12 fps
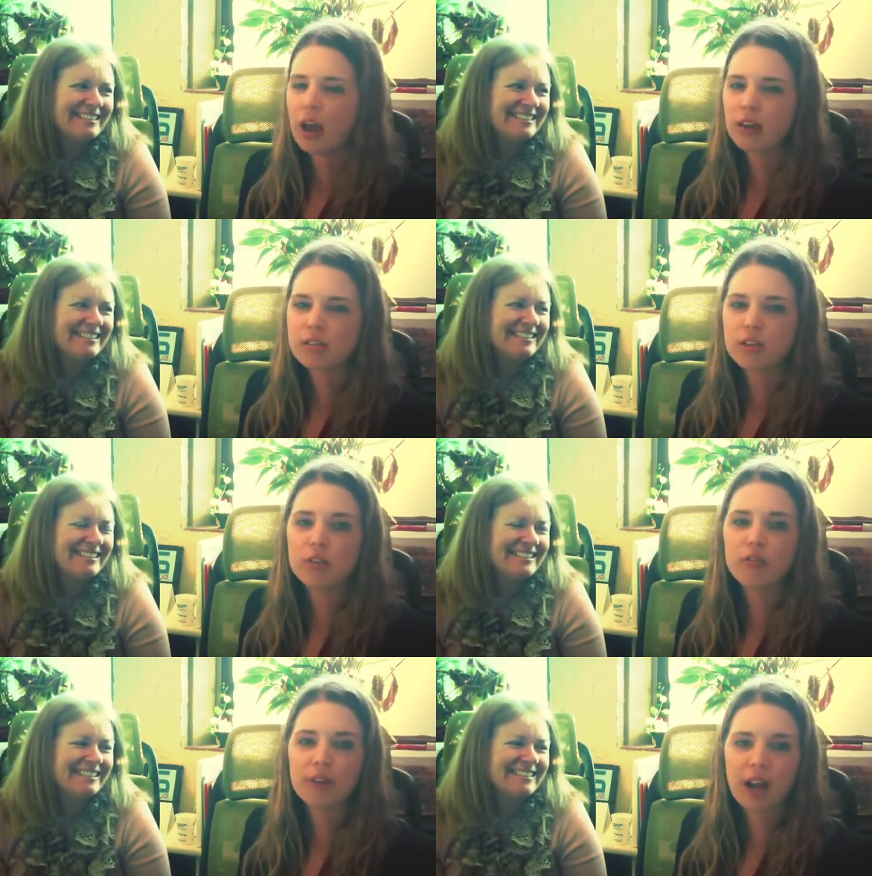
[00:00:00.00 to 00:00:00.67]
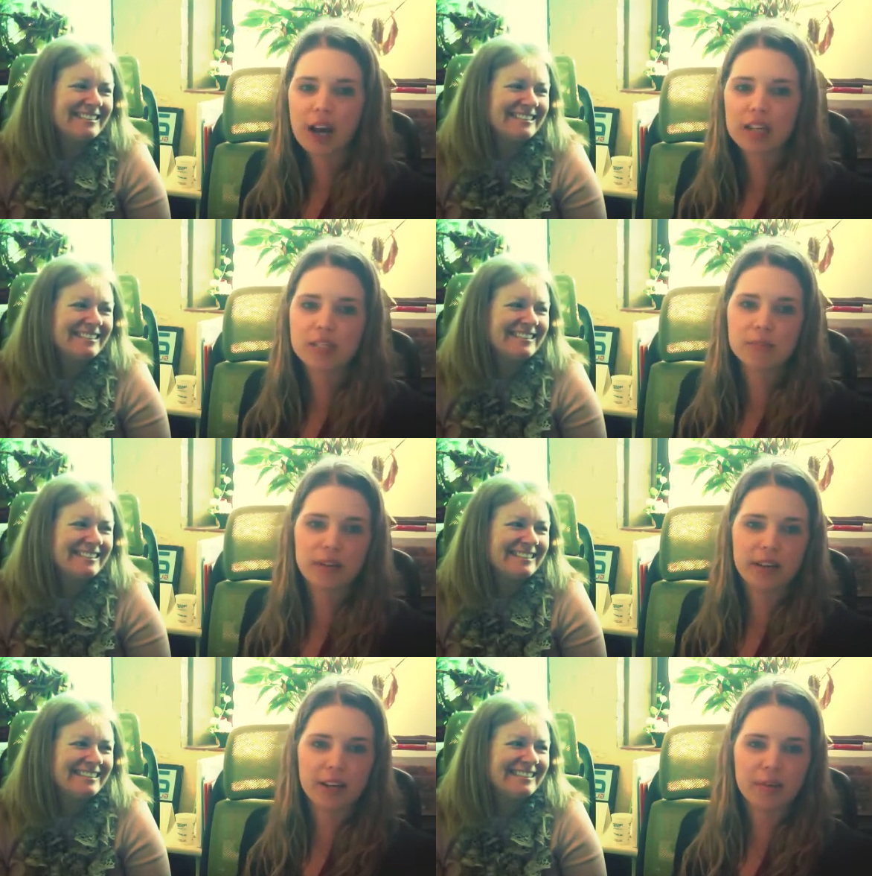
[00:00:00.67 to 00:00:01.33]
Speaker 1: I was like, you've got to be
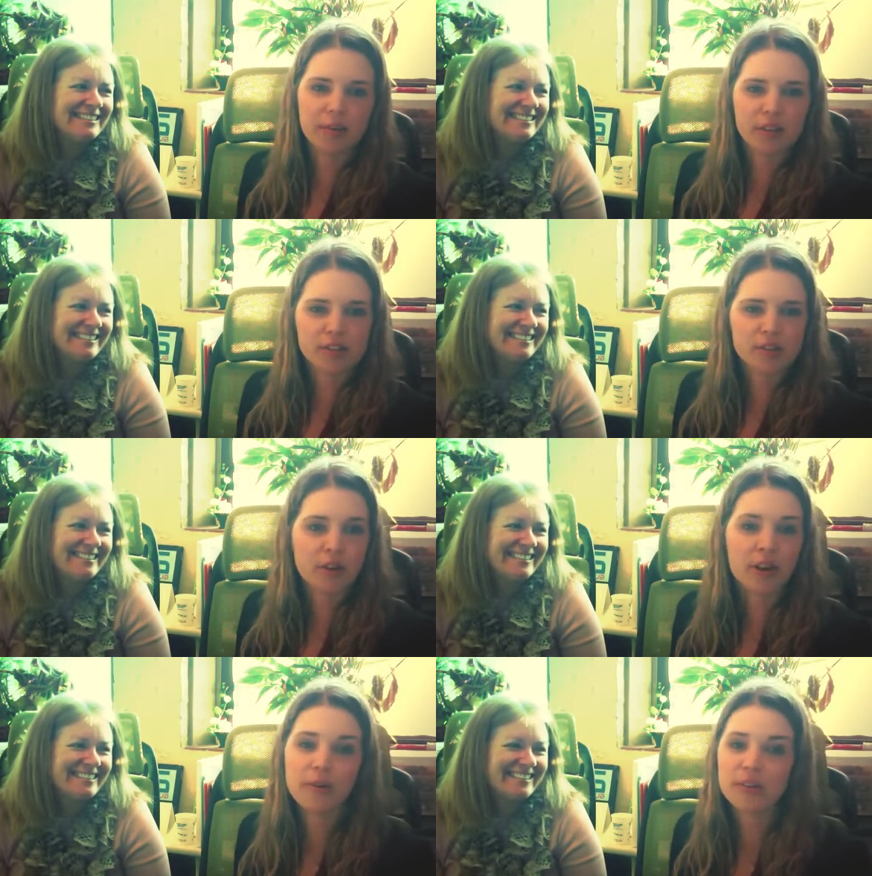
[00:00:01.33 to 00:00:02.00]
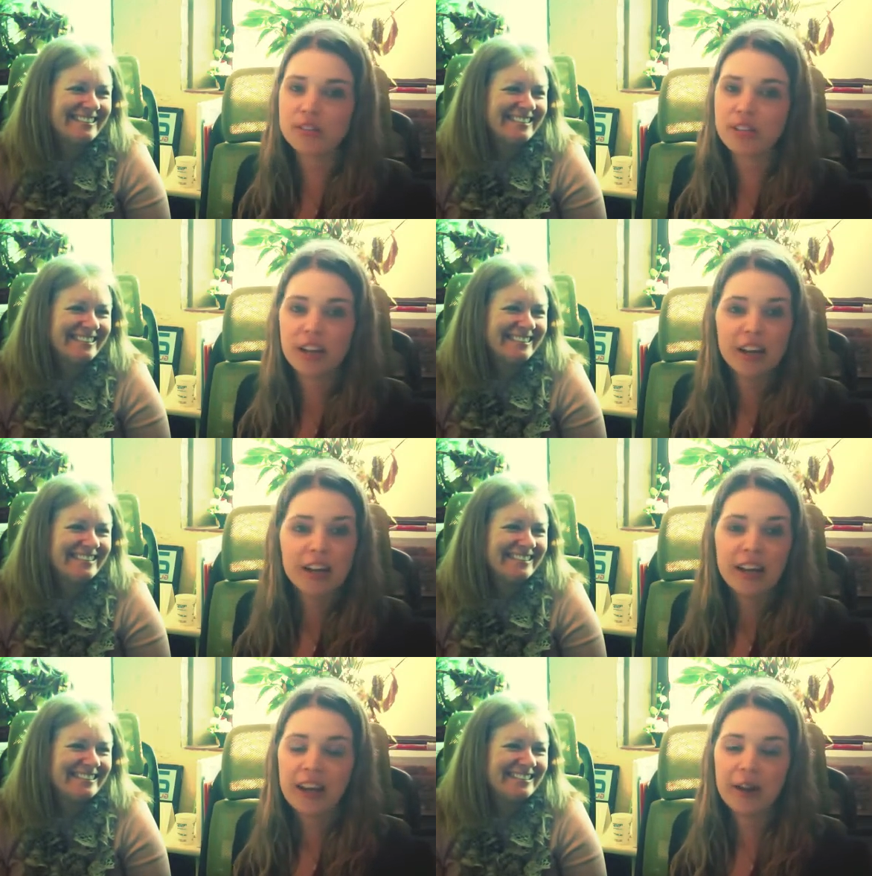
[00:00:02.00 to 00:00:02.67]
kidding me. So it was,
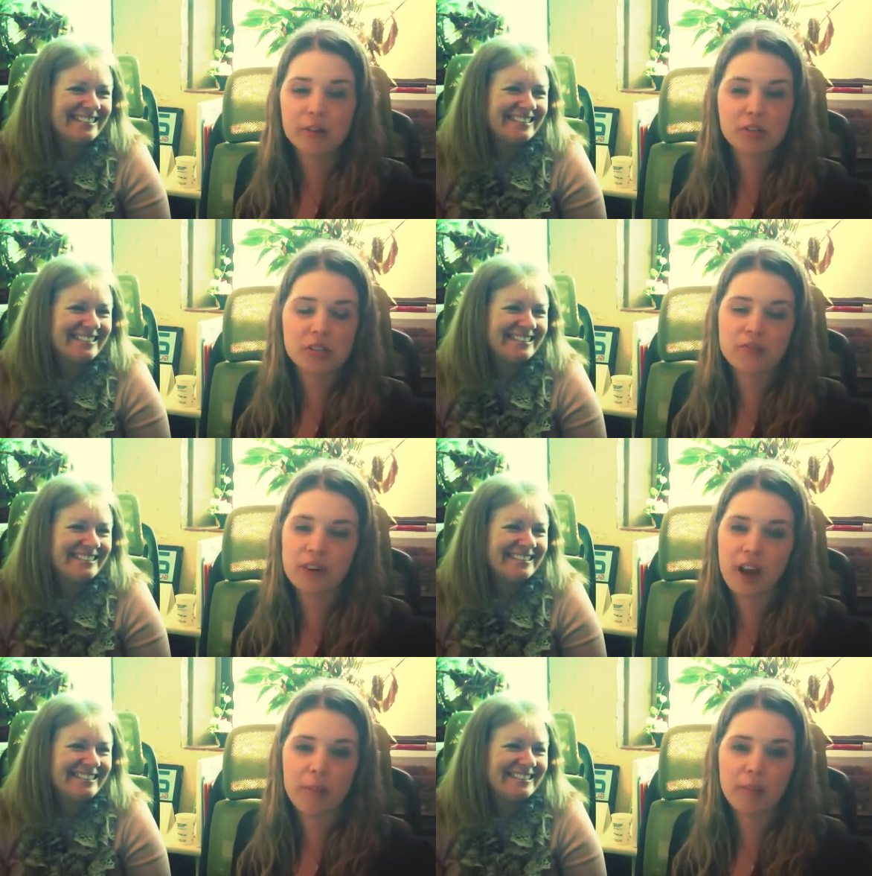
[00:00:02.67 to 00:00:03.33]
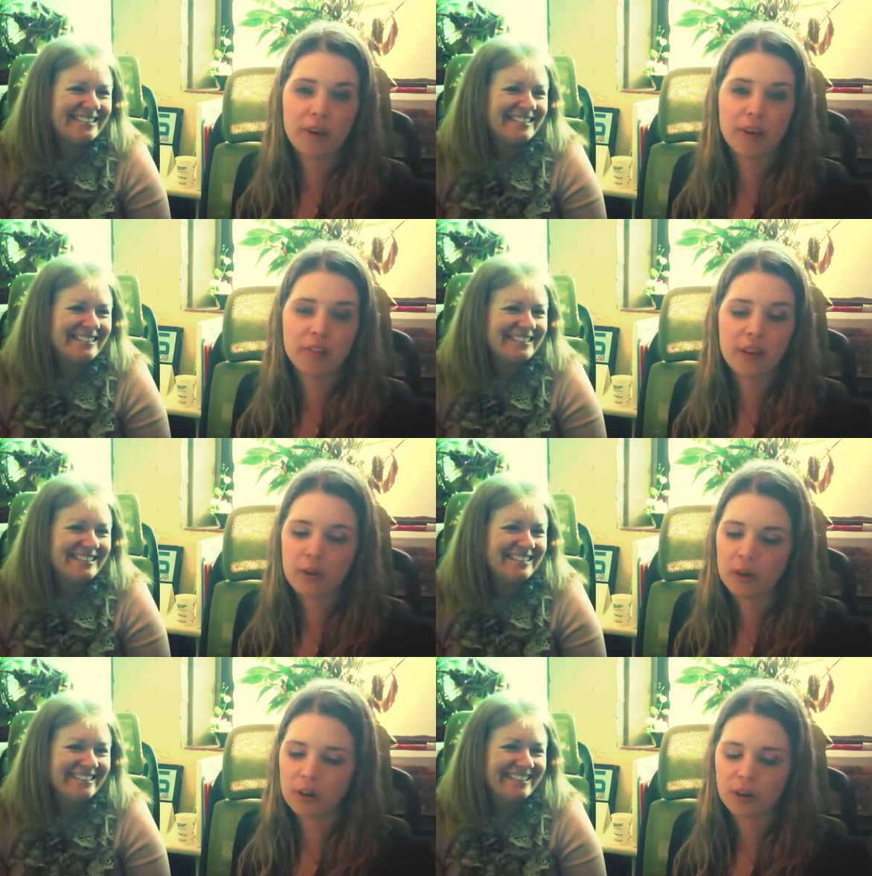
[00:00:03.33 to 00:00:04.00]
it was just phenomenal. They
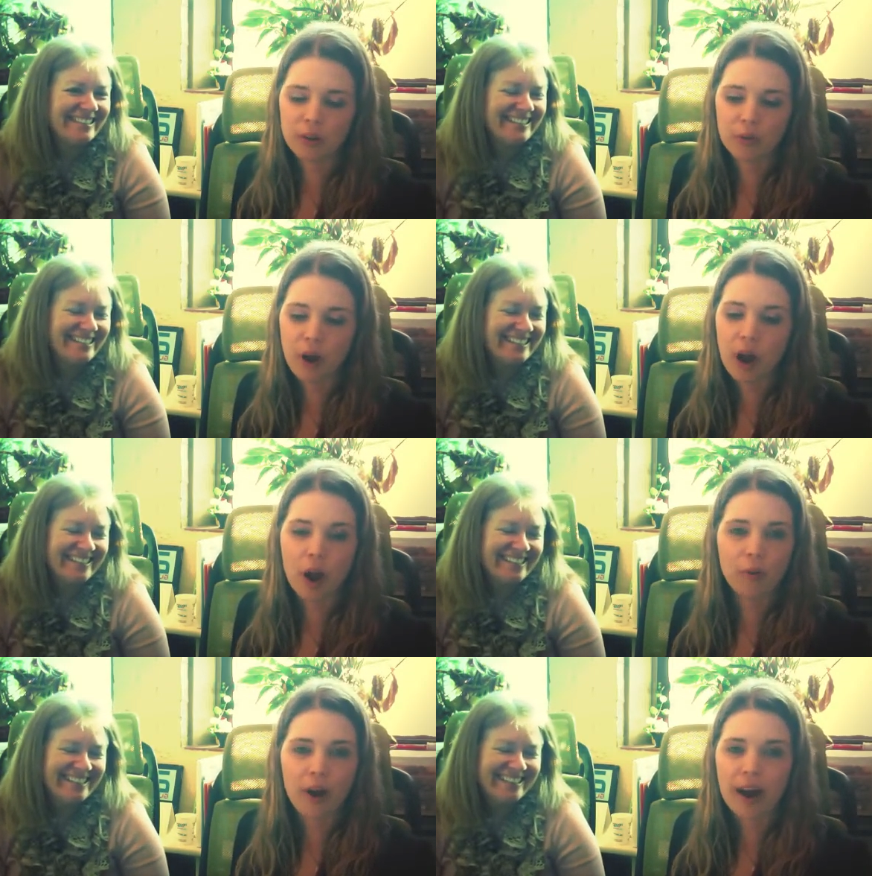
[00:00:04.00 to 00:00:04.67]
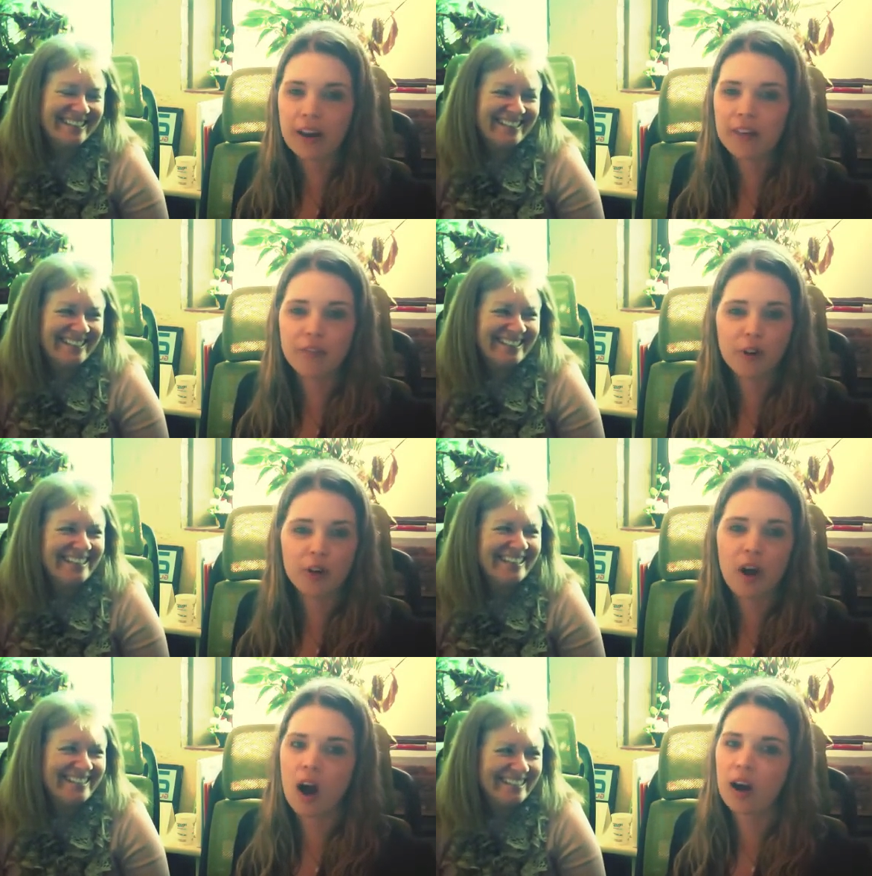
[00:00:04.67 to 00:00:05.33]
were uh, writing for
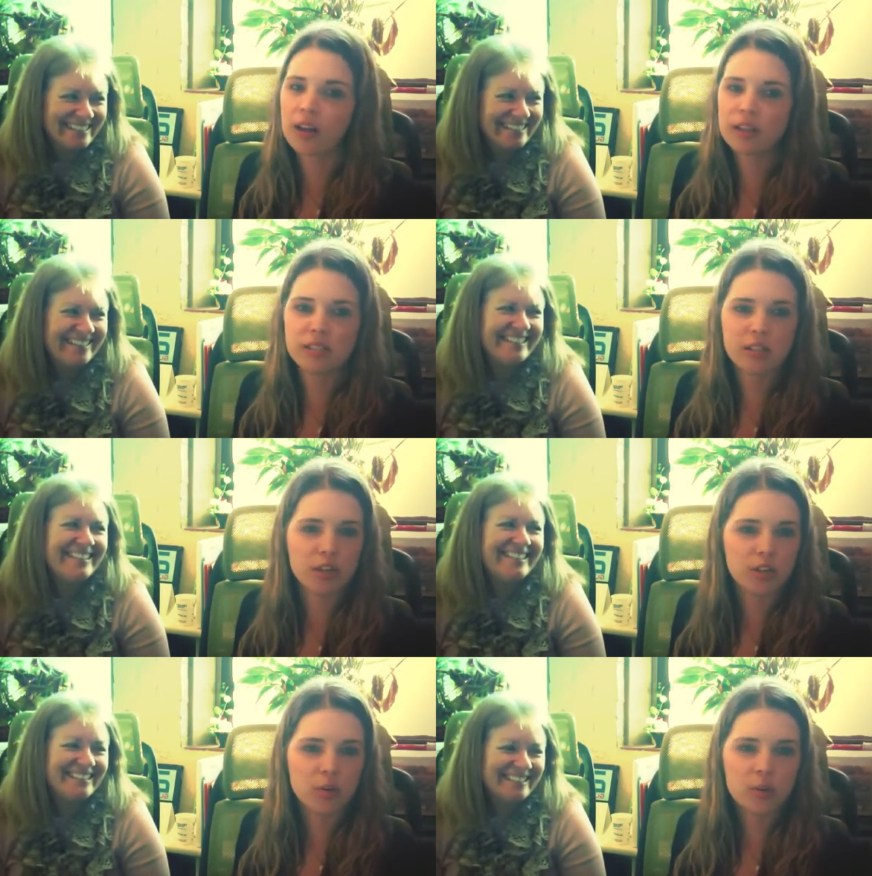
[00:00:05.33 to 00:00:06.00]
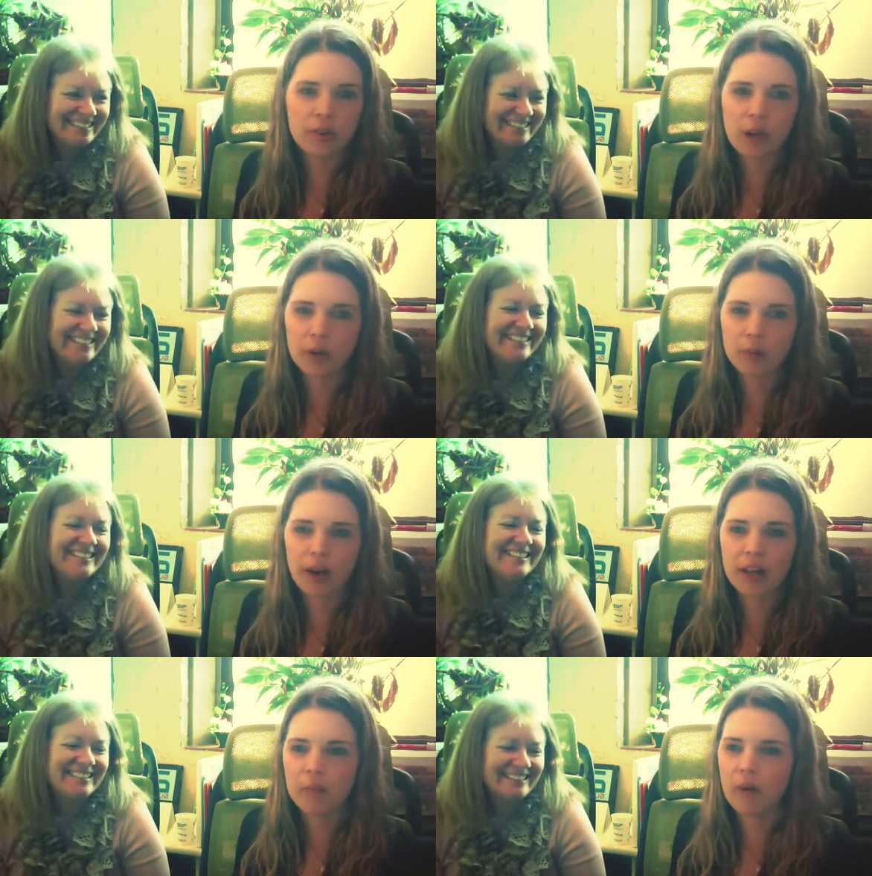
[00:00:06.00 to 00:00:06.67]
an audience. They knew what they were
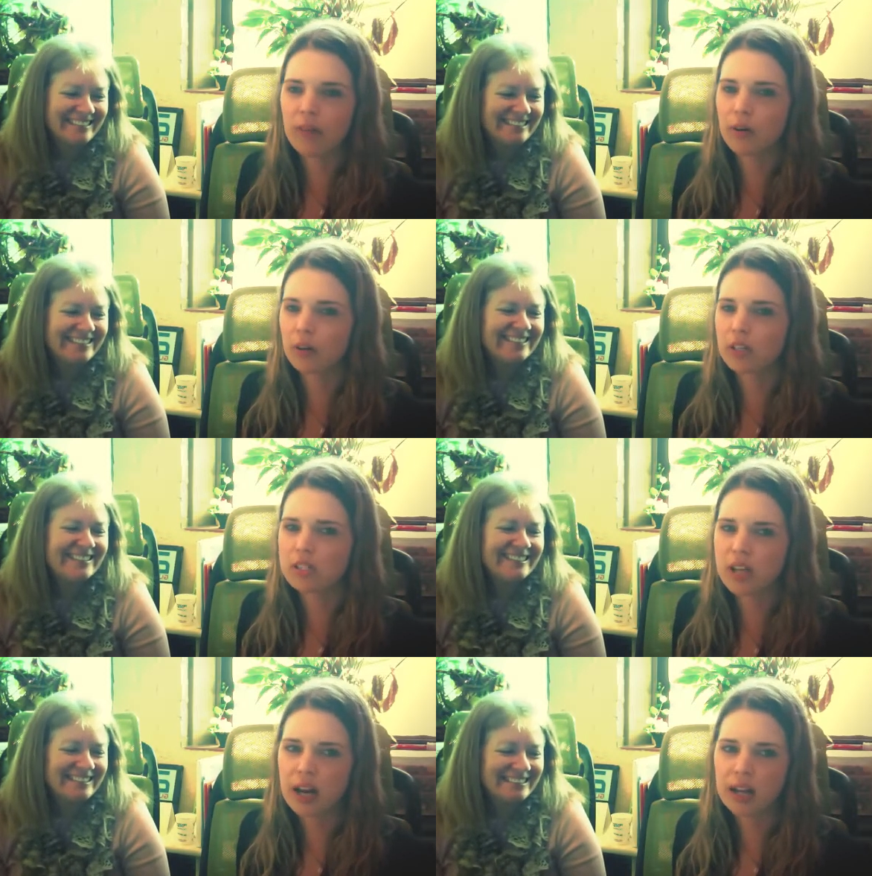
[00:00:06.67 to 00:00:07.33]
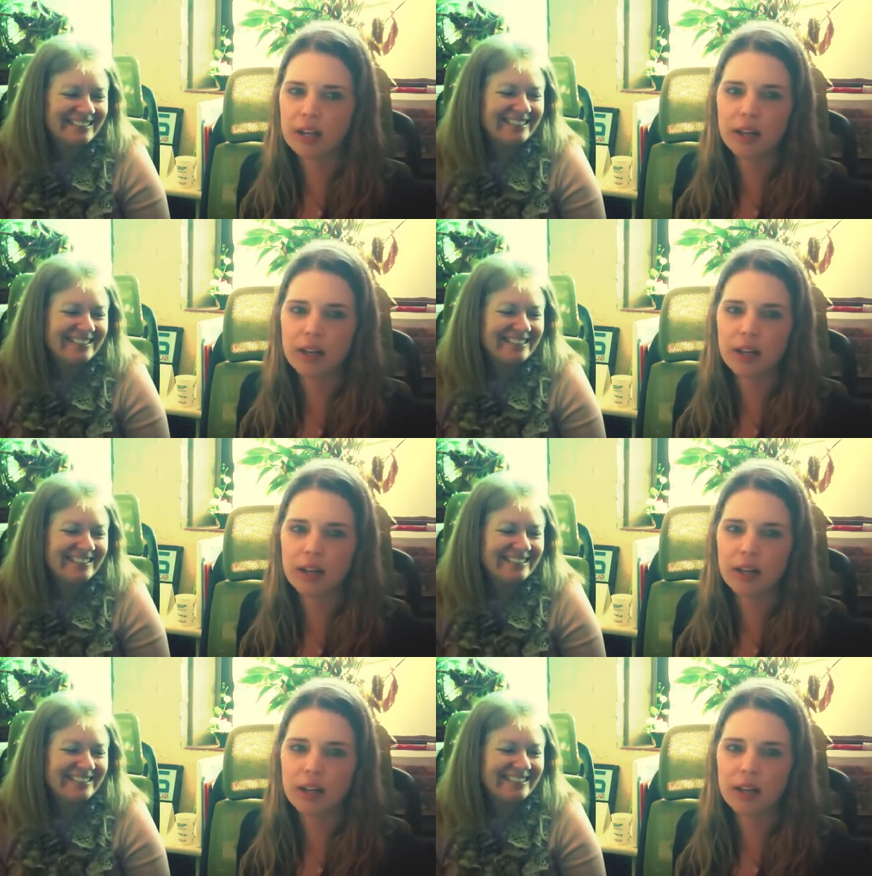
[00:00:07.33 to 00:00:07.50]
writing about. They were excited